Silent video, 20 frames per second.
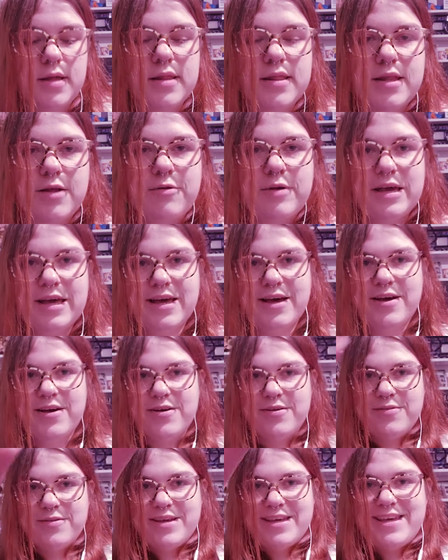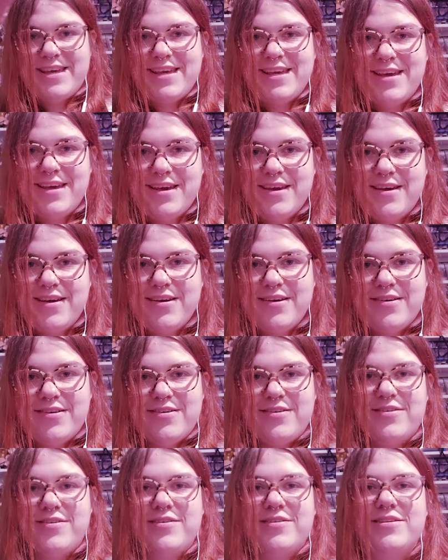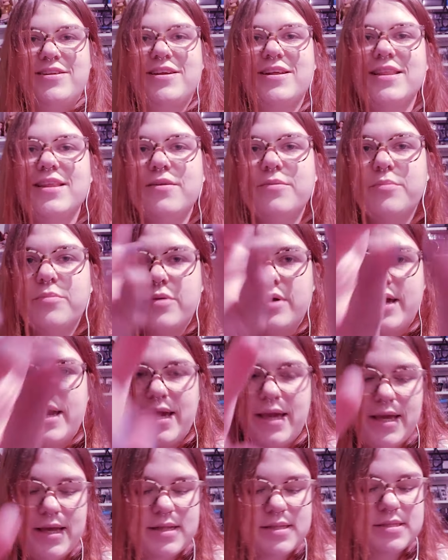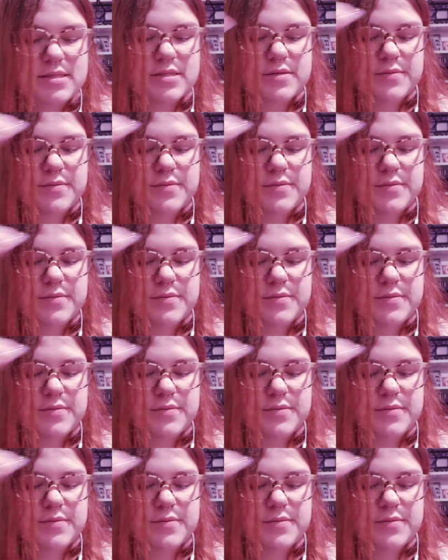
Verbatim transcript: There we go. Cute. Your little braids.